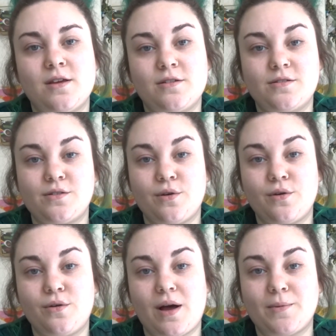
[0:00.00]

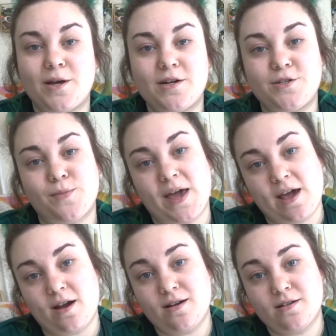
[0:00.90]
So I'm gonna do my
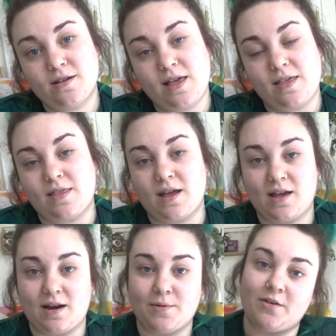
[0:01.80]
hair, and
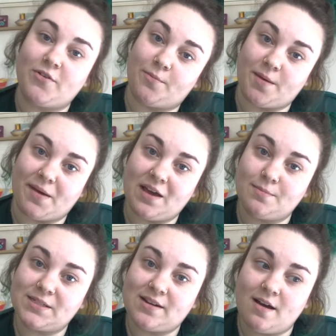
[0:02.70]
then I'm gonna film the makeup
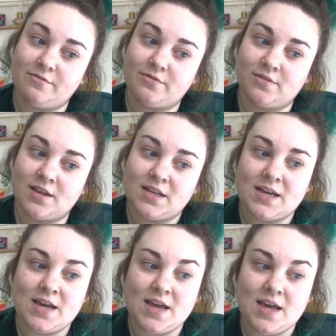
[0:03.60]
stuff,
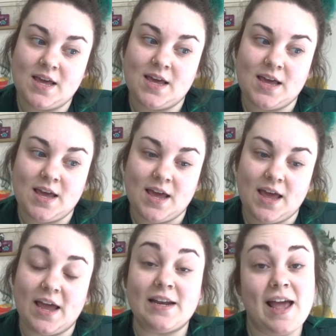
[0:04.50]

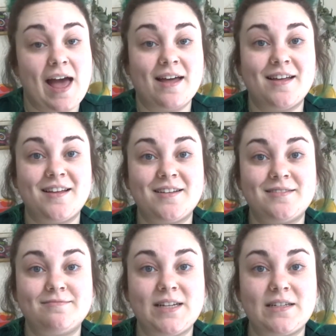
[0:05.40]
and yeah,
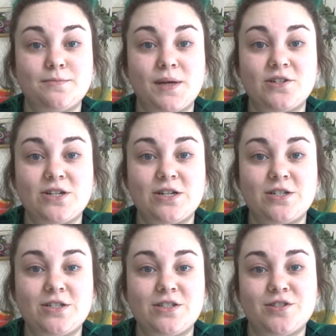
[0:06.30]
take some
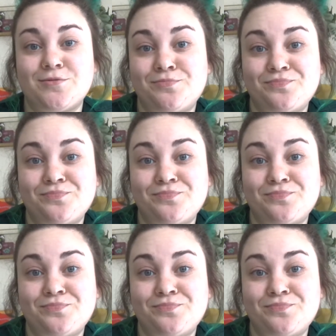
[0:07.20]
pictures,